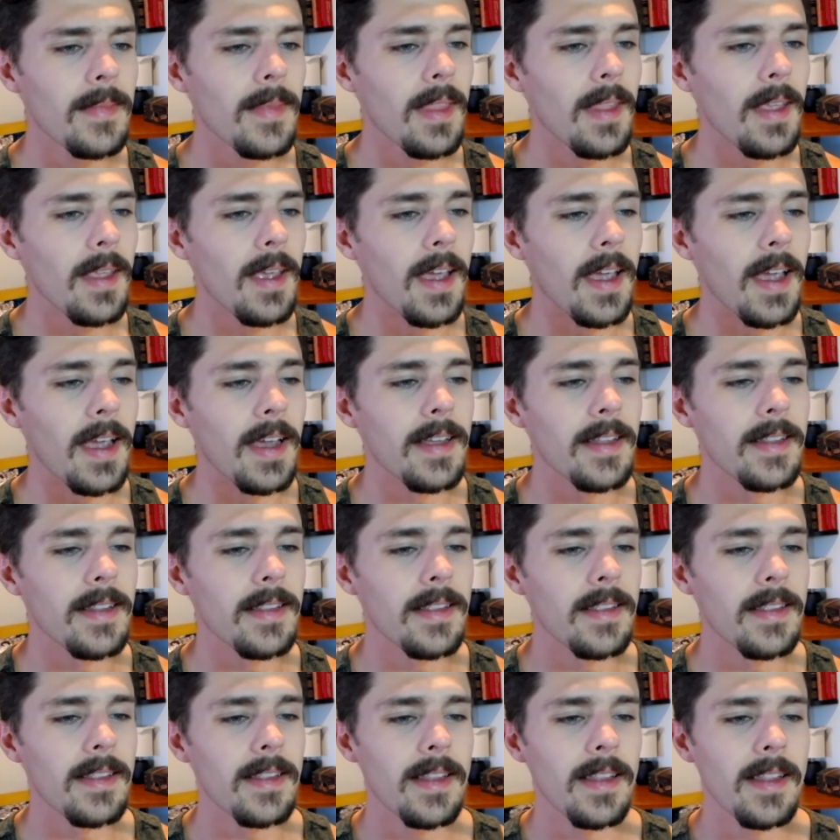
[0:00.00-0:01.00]

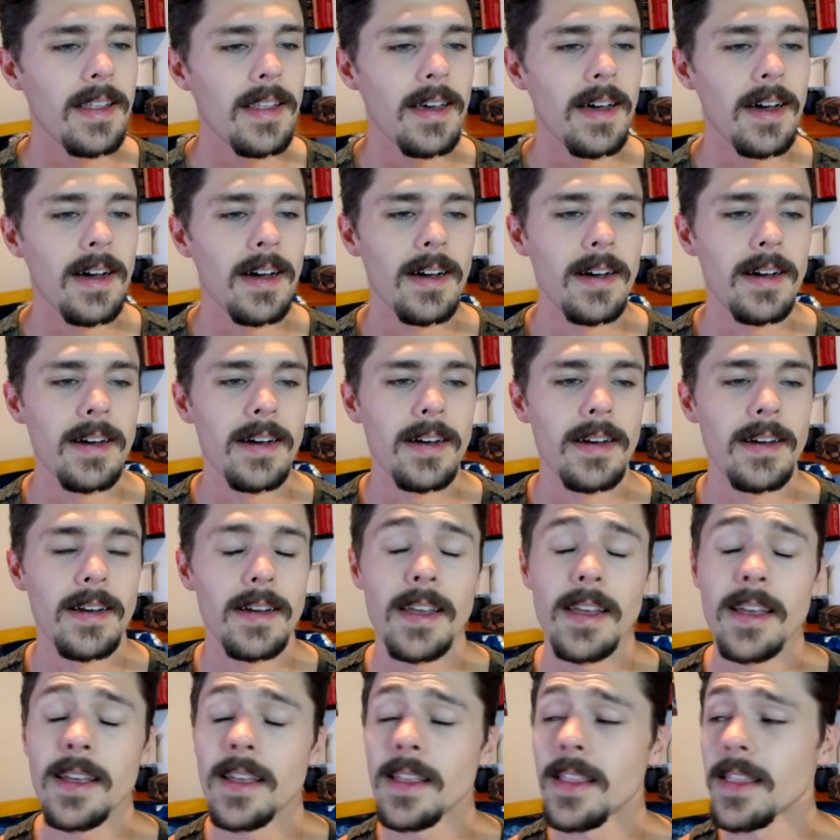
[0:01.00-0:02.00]
And
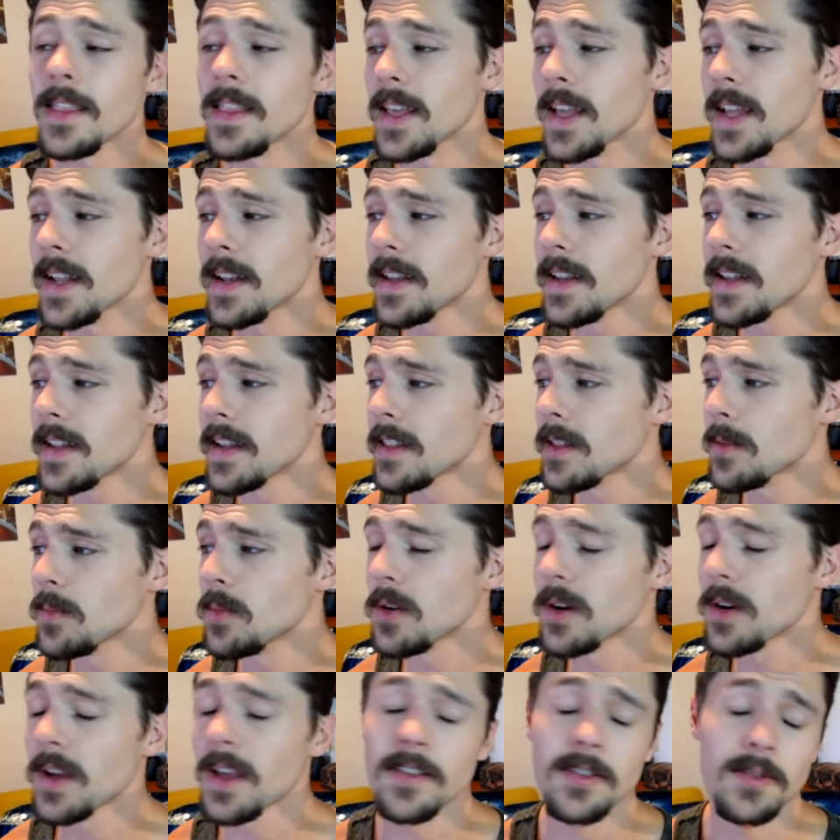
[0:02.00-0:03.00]
the ending of the
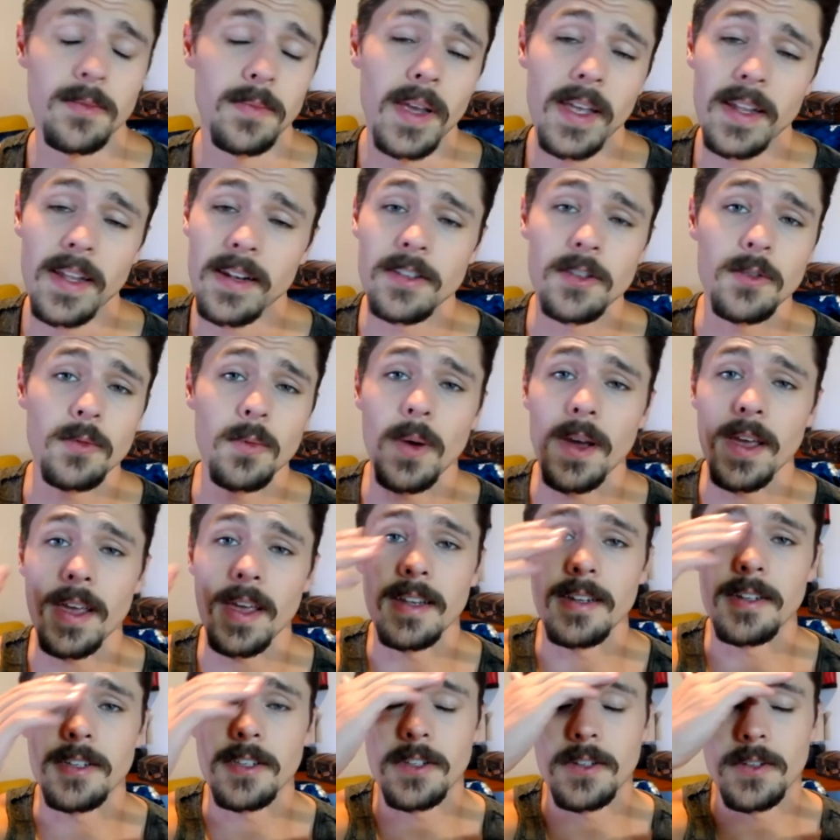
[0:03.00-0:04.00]
book has made its way
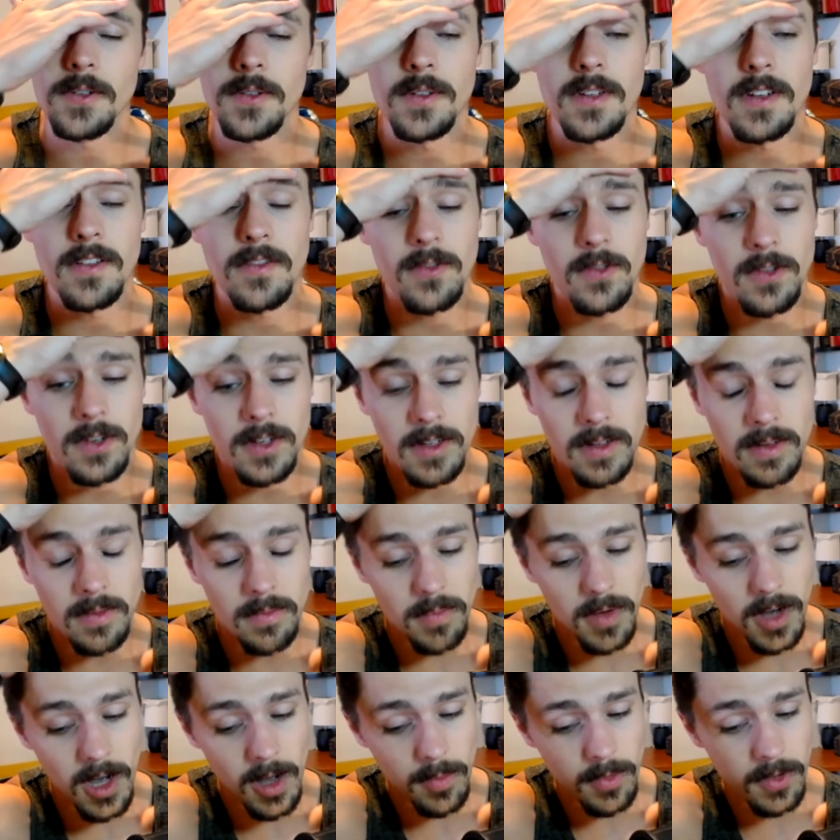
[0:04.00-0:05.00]
into different
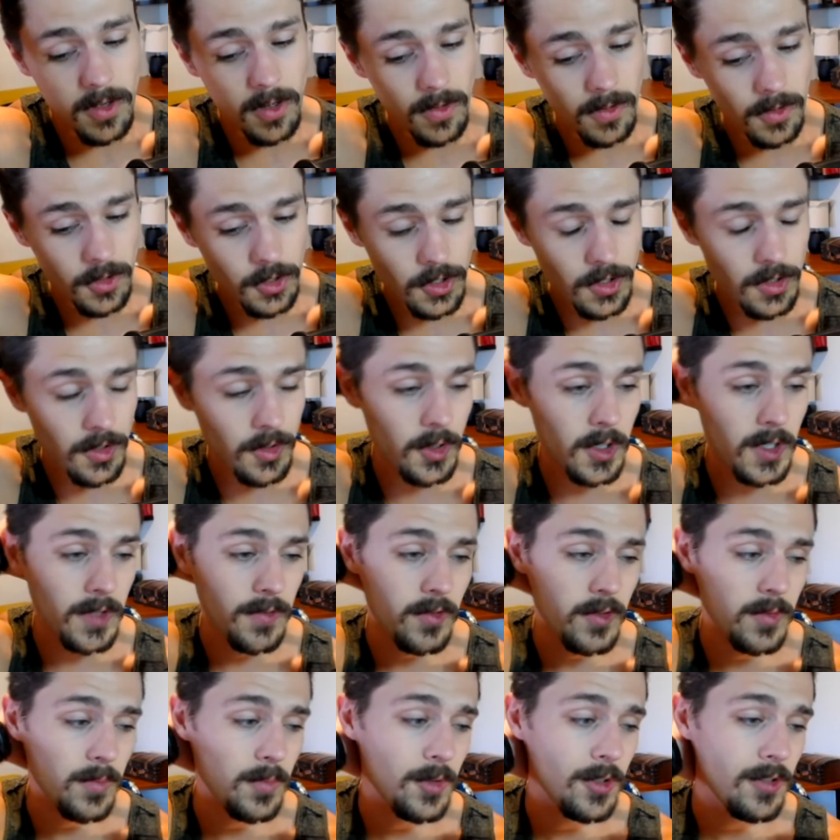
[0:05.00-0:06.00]
pop cultures,
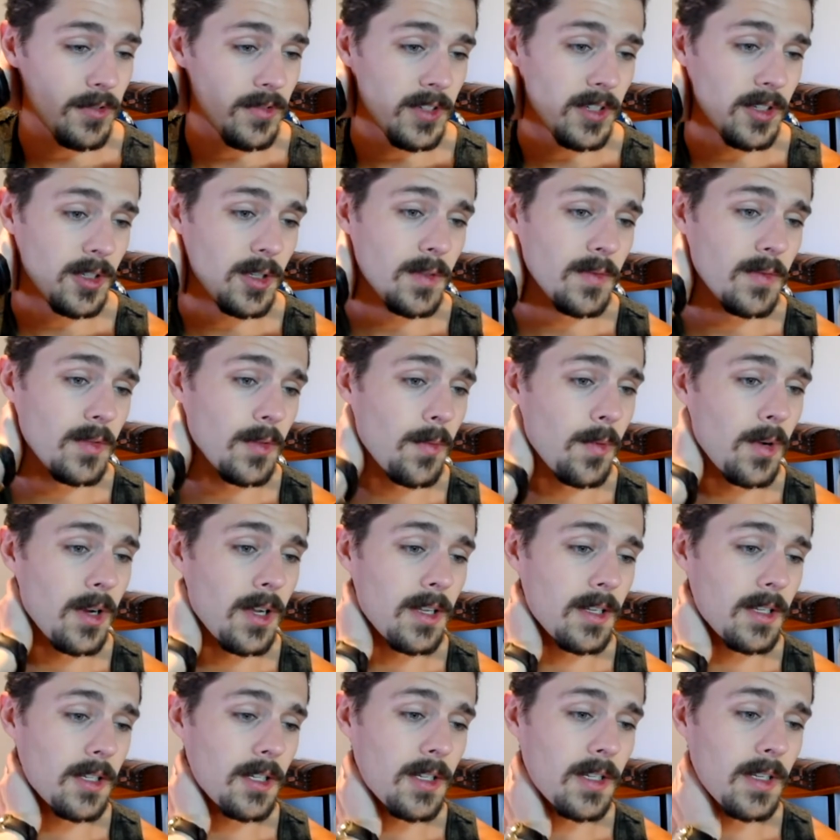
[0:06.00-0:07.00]
different movies. If you
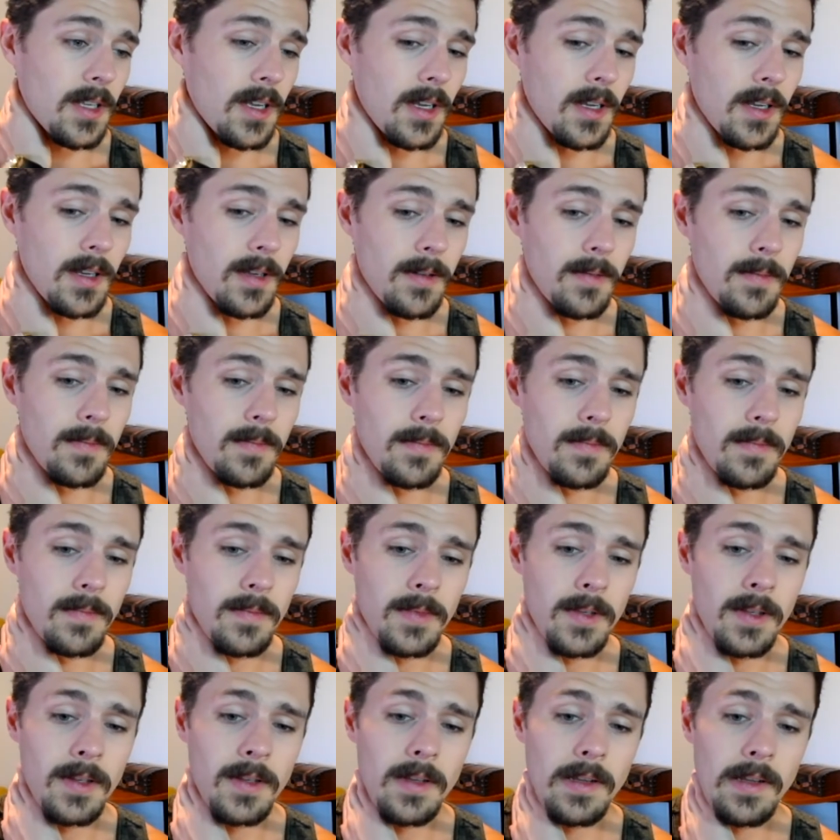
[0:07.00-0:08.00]
watched the
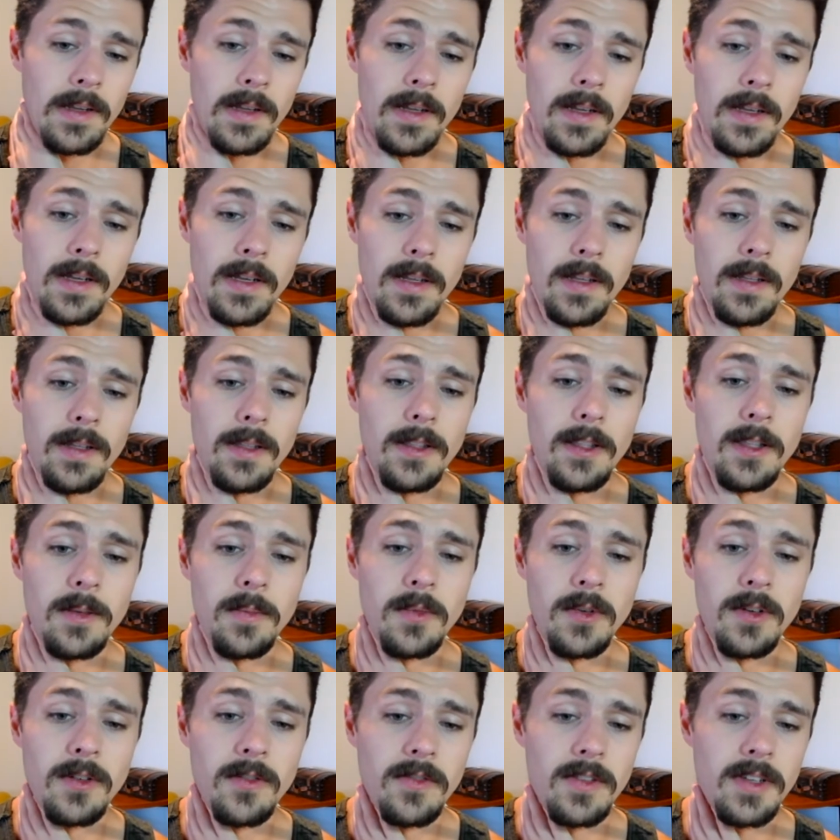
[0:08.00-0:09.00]

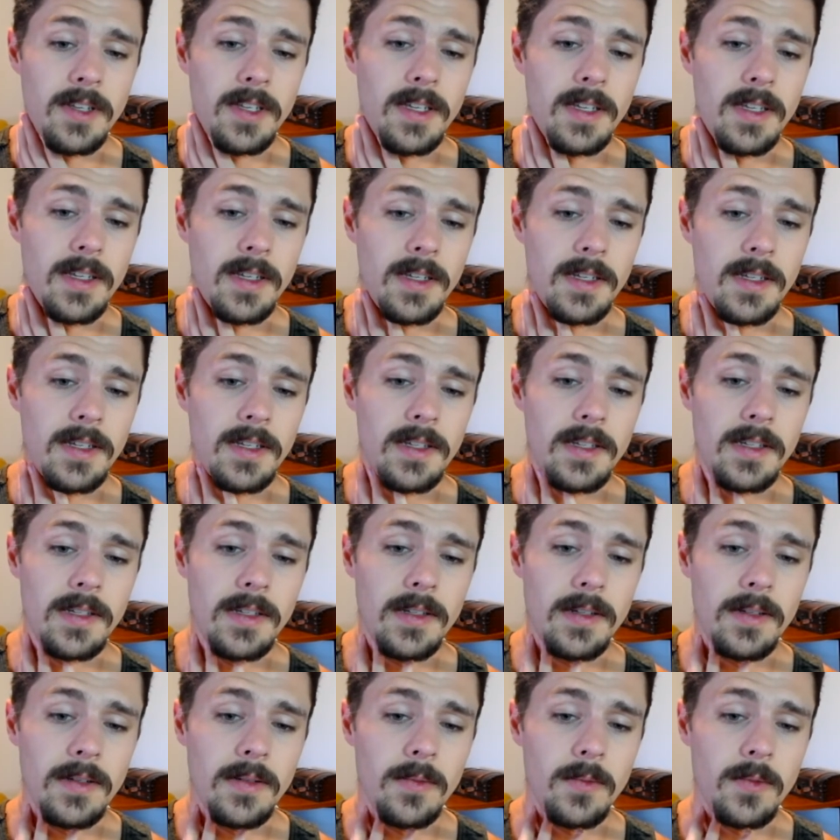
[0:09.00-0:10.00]
movie
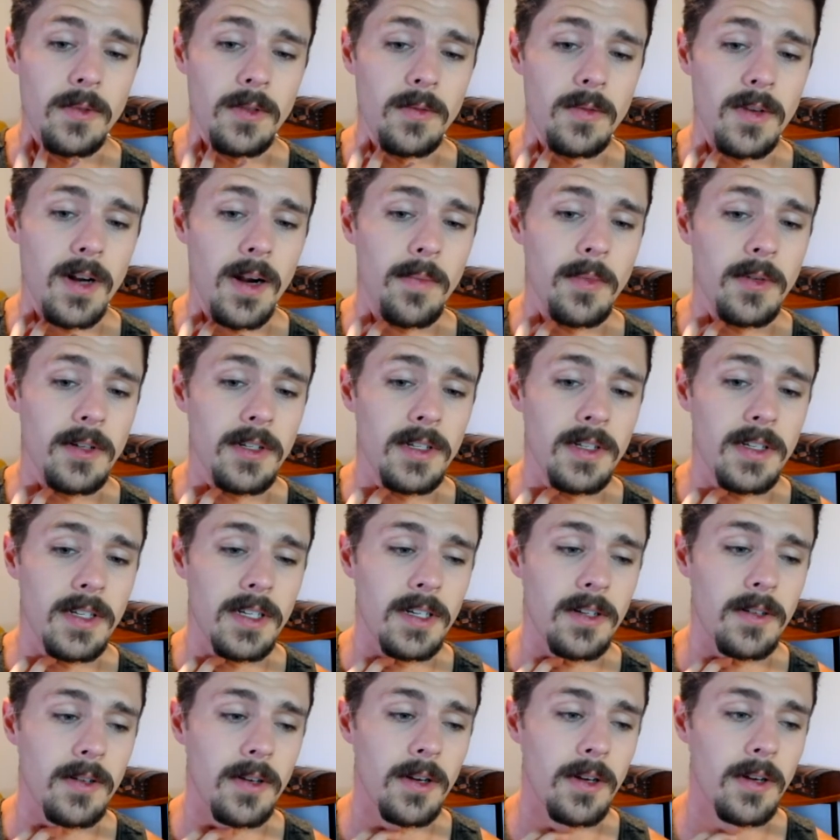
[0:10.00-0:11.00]
with Robert De
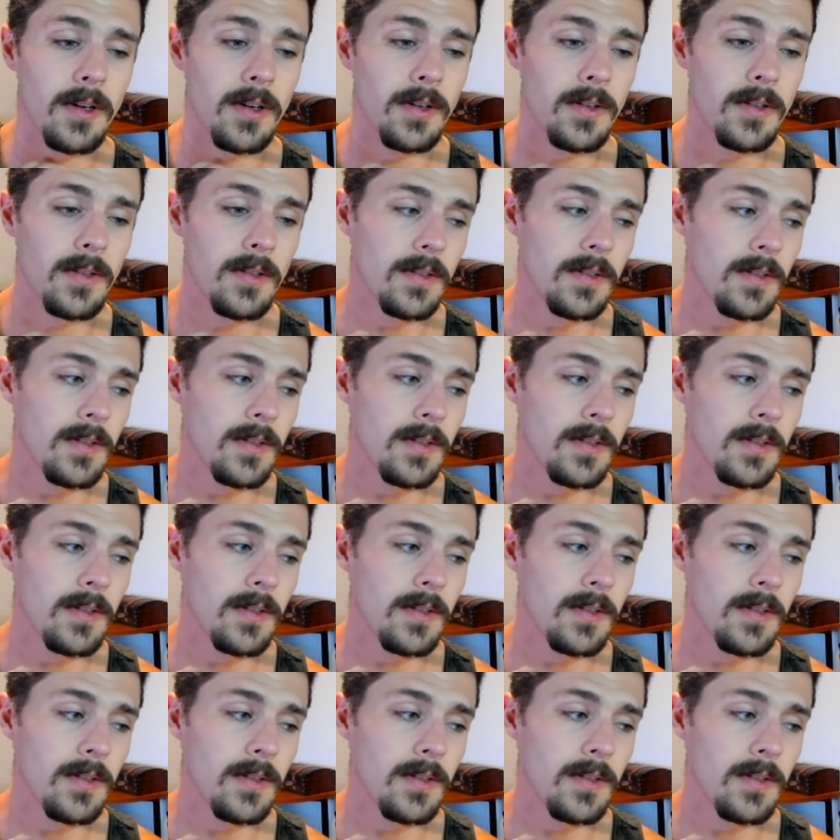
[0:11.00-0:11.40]
Niro,